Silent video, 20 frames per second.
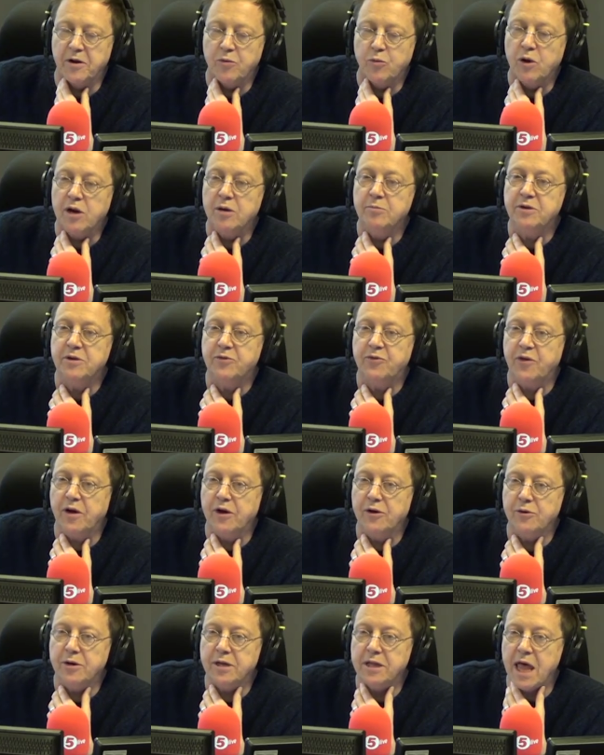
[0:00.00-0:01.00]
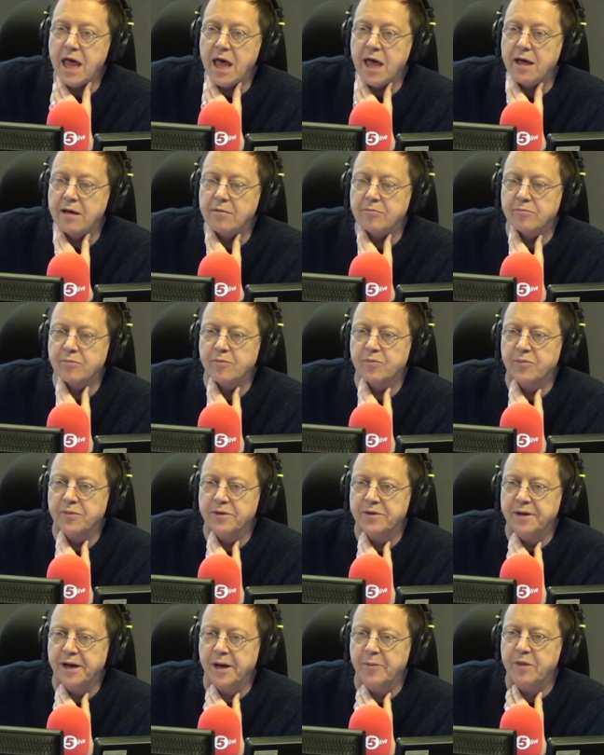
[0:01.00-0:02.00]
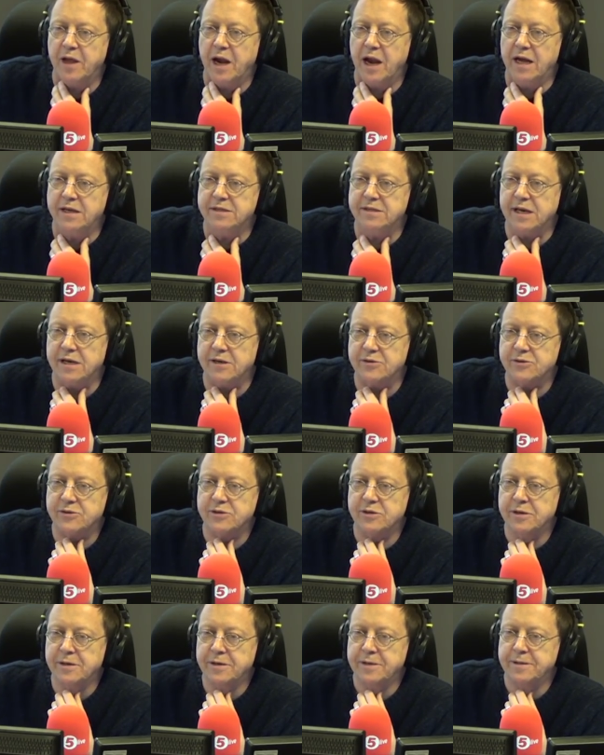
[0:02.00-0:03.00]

of Willem Dafoe. Yes, and there. every now and then, oh, it's it just,